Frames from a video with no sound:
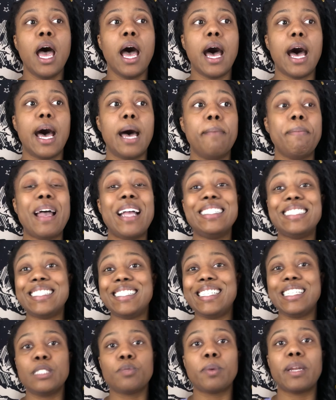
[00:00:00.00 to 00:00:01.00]
um,
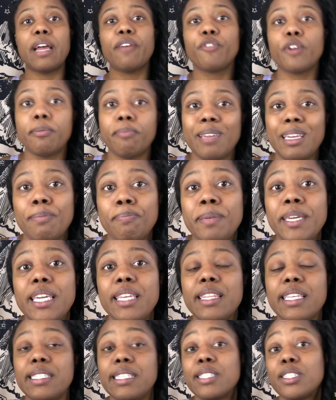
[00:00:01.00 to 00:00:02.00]
entities whatever it may be
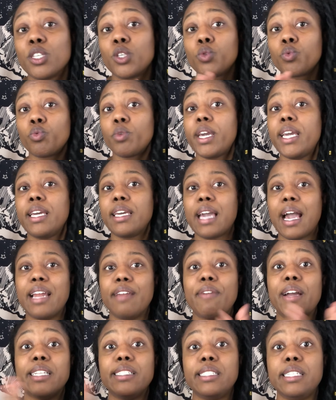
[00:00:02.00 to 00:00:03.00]
this is a great kind
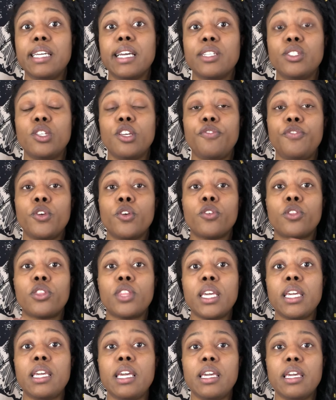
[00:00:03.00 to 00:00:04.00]
of idea so if you're
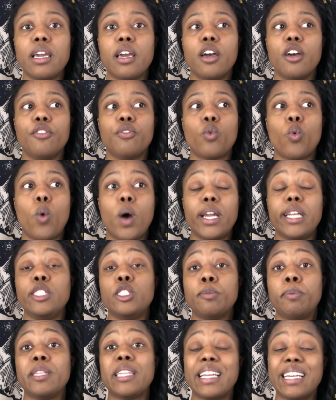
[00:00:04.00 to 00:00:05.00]
thinking thinking of wanting
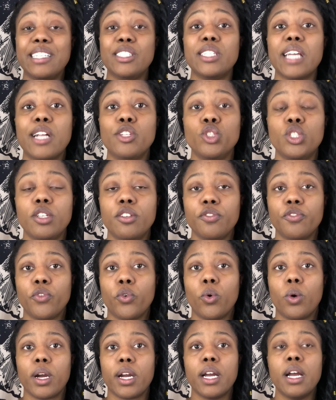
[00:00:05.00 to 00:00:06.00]
to put that intention
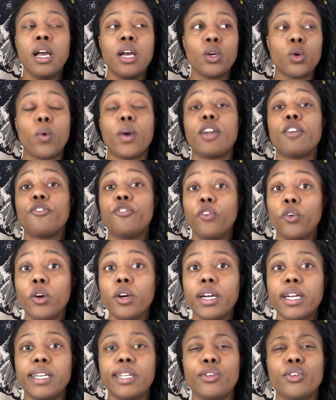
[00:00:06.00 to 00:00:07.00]
for going
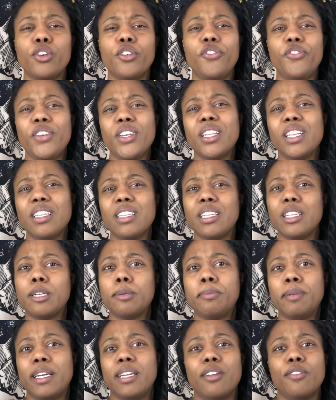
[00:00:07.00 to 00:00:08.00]
forward and you feel a little
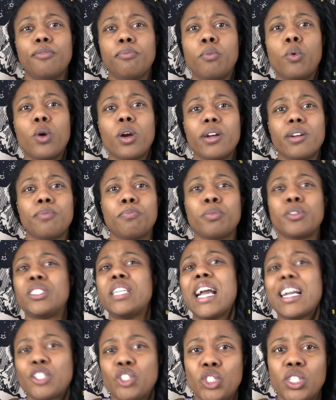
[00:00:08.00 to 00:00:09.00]
bit more
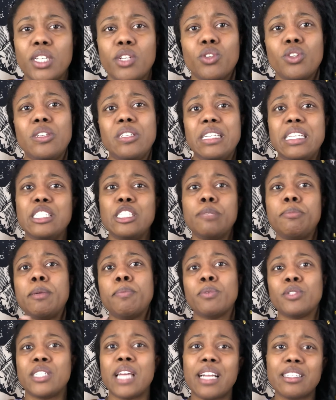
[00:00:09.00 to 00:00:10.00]
protection or you need to be
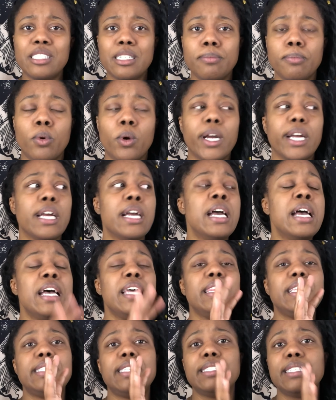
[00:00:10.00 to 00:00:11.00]
protected more,
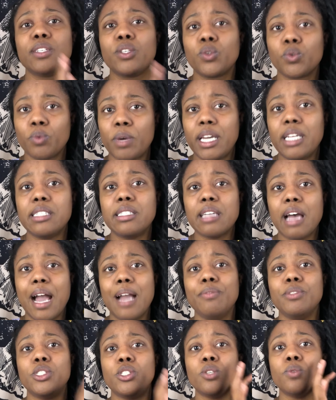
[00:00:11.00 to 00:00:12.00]
this is a great
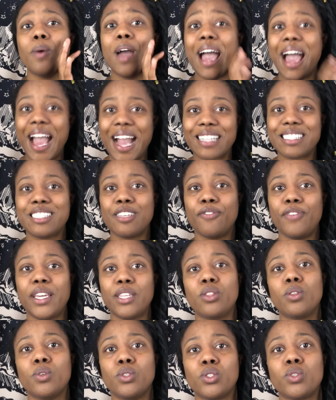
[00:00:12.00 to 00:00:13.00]
time to
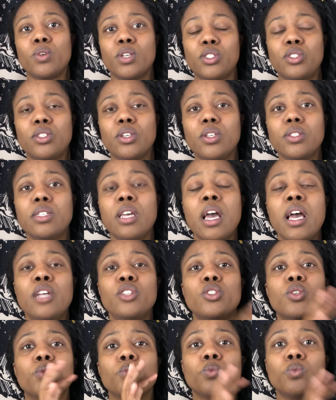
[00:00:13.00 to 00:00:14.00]
activate those crystals
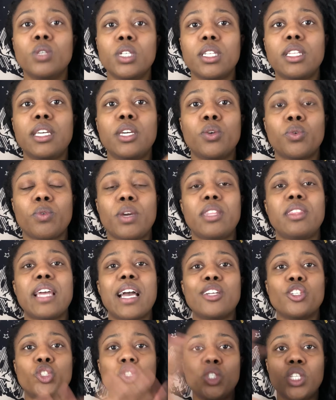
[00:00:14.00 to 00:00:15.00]
to really create
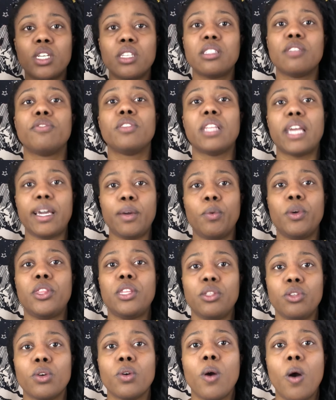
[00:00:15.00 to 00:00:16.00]
that shield of light
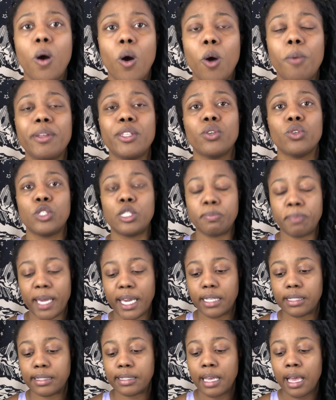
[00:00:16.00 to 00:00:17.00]
within your home and your
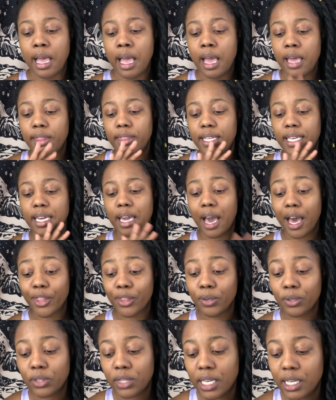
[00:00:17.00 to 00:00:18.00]
space. The
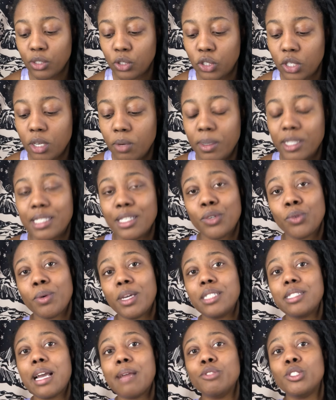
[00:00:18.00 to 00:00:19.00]
other thing too, it's a
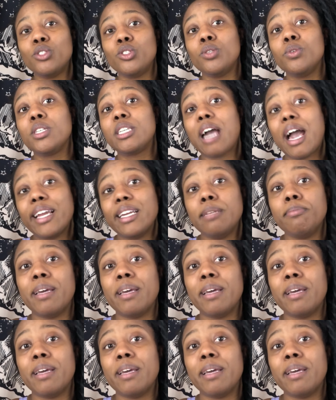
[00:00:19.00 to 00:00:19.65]
great time to do guided